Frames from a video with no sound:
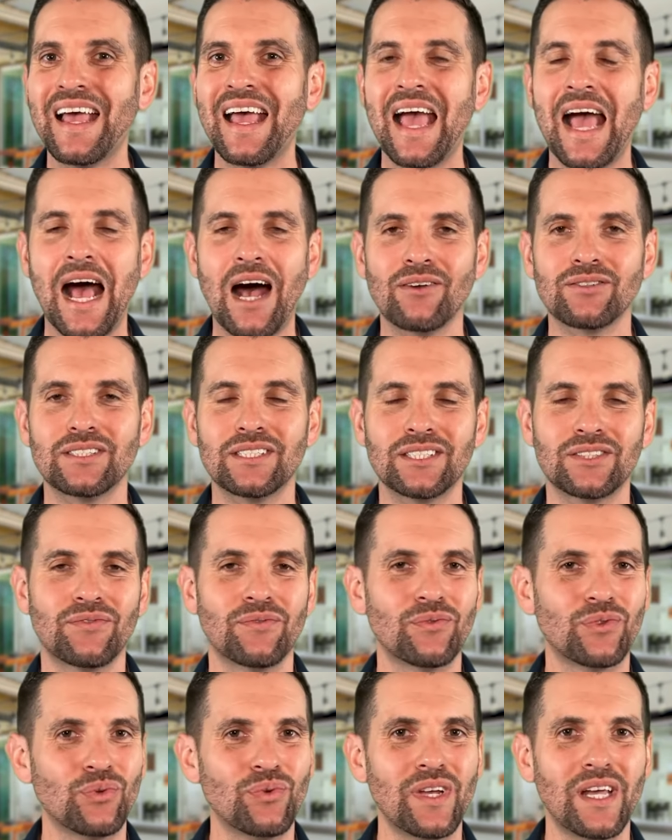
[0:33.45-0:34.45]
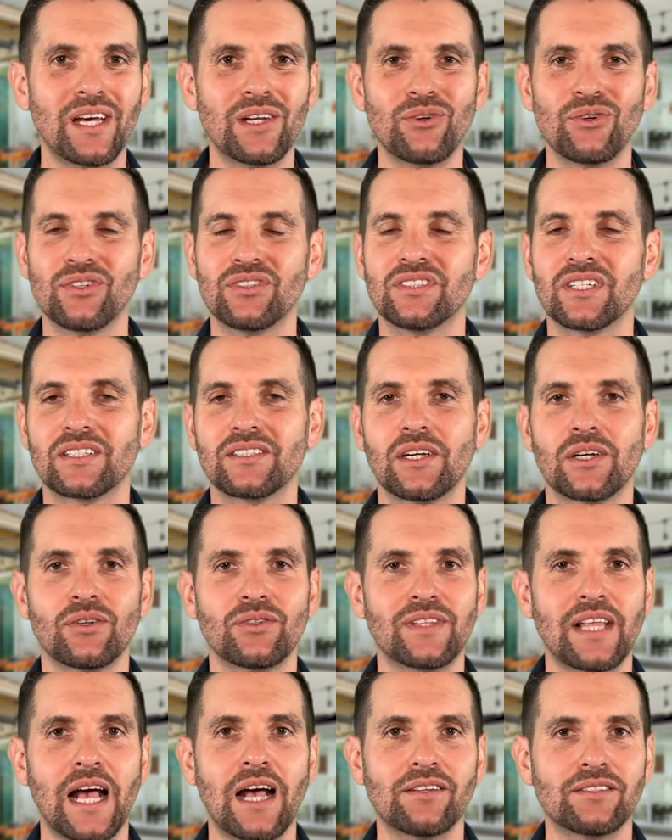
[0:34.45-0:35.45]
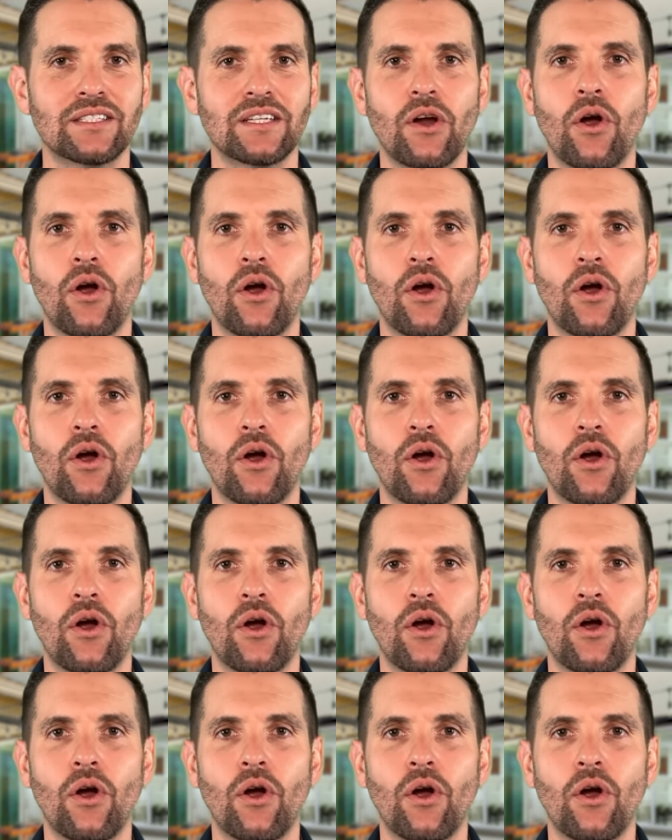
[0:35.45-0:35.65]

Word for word: Houses from 300 to 600,000